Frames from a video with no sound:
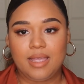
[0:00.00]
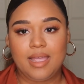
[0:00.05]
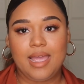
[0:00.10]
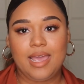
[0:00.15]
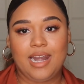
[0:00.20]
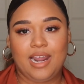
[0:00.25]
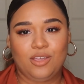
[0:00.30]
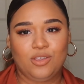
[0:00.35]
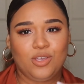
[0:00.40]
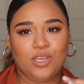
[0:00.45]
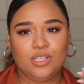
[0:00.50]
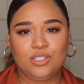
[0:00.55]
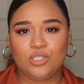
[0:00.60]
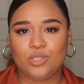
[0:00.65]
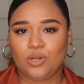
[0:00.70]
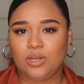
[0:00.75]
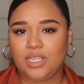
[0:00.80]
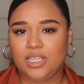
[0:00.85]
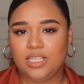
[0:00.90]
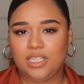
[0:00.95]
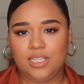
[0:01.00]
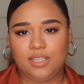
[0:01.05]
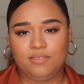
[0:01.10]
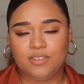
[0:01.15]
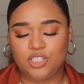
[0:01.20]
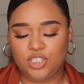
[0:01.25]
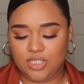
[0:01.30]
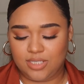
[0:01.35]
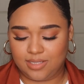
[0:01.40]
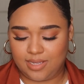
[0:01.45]
And now you can totally leave
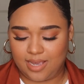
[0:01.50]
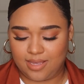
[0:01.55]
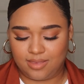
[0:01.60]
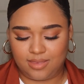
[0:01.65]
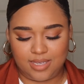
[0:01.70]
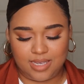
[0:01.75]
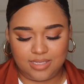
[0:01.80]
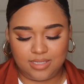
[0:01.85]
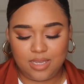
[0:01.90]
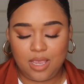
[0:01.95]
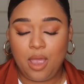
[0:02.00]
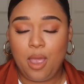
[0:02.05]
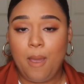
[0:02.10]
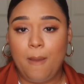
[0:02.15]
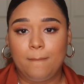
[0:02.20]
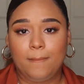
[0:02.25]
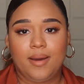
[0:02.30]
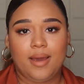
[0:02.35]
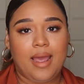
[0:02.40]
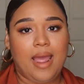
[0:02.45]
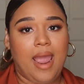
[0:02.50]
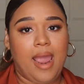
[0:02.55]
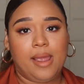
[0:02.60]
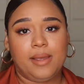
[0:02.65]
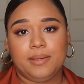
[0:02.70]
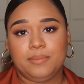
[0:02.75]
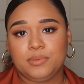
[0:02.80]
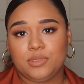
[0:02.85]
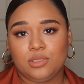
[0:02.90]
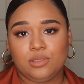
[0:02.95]
it just like this, but I
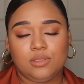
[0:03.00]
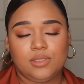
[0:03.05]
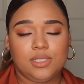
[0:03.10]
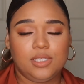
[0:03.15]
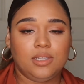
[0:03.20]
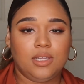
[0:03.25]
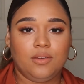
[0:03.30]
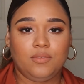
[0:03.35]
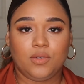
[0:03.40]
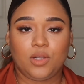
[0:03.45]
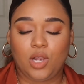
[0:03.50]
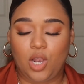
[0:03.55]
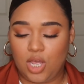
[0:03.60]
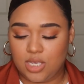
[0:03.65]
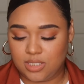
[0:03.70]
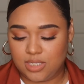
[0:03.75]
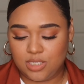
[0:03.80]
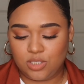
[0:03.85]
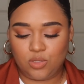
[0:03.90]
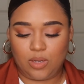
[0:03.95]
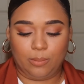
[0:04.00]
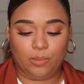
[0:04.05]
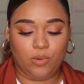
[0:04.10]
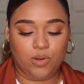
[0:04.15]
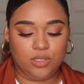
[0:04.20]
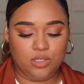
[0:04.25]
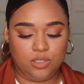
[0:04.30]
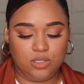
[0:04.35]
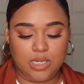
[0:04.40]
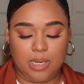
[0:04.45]
absolutely love glosses, so I'm
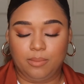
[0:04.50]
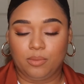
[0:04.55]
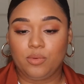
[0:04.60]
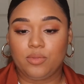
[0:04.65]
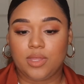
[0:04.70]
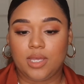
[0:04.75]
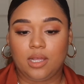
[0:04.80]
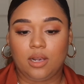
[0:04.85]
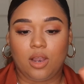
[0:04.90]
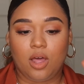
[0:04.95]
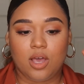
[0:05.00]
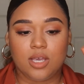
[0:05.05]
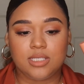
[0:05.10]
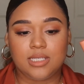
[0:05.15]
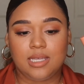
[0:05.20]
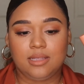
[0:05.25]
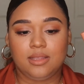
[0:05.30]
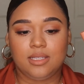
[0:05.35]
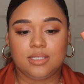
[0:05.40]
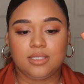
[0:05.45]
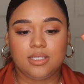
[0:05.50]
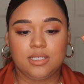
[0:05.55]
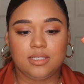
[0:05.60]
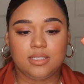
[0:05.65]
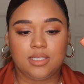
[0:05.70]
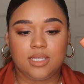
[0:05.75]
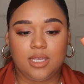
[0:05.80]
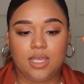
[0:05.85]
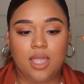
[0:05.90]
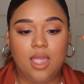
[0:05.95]
going to top it with a gloss, and this is
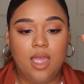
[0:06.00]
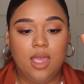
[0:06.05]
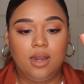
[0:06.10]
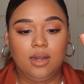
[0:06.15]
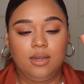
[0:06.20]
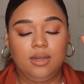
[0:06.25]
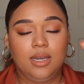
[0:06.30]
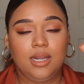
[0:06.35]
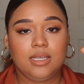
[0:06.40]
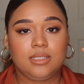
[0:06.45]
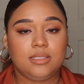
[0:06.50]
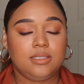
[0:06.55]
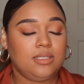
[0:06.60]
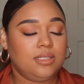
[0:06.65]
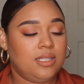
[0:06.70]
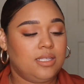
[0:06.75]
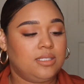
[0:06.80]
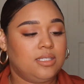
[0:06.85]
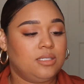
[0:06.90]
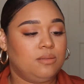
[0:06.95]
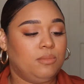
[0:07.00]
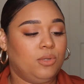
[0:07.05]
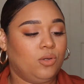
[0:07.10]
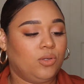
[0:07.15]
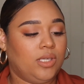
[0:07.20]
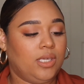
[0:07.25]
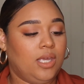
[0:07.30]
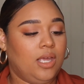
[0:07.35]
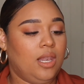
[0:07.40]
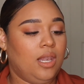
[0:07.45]
the NYX This Is
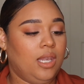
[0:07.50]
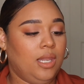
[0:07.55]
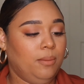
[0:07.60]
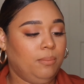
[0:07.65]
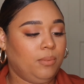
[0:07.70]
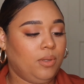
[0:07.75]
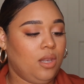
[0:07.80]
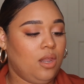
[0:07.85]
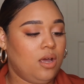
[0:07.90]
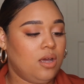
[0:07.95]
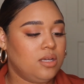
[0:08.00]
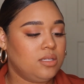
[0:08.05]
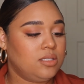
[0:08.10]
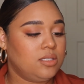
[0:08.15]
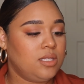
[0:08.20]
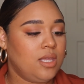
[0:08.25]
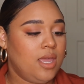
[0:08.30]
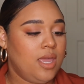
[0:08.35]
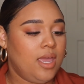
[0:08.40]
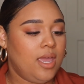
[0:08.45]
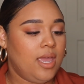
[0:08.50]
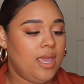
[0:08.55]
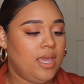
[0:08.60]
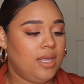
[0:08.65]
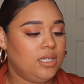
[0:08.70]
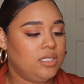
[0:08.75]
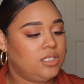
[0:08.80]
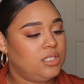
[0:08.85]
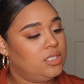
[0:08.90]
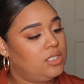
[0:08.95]
Milky lip gloss
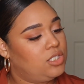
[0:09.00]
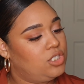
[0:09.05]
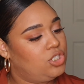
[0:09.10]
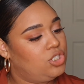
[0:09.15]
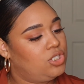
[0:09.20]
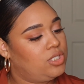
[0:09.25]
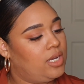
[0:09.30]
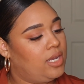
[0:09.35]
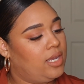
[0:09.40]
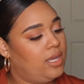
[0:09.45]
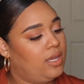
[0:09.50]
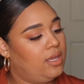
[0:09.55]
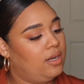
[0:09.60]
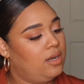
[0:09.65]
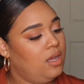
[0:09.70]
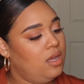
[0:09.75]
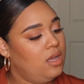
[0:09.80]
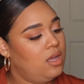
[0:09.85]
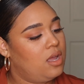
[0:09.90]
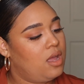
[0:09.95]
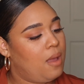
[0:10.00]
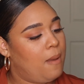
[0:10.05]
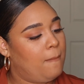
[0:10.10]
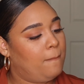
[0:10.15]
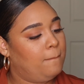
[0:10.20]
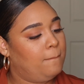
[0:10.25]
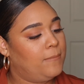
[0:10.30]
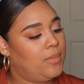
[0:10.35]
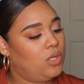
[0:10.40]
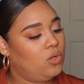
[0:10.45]
and it's in the shade
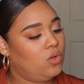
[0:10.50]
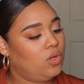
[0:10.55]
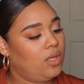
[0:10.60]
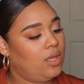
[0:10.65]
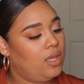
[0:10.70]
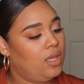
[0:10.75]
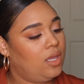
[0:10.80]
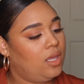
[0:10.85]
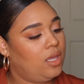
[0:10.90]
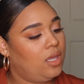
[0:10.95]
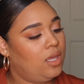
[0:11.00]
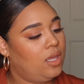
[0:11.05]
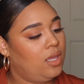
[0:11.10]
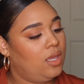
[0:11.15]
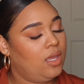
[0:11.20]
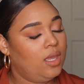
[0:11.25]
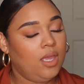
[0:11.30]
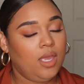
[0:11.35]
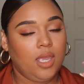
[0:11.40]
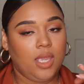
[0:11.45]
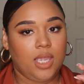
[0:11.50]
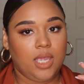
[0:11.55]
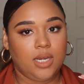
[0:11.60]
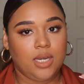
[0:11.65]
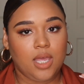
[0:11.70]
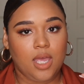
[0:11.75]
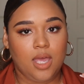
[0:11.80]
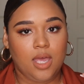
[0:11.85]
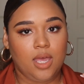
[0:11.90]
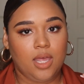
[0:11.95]
Milk and
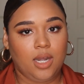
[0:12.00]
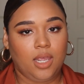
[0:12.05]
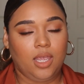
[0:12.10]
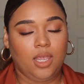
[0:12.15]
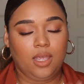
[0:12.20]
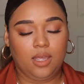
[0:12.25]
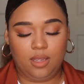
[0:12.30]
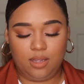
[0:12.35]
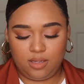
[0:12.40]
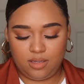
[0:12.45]
Hunnay.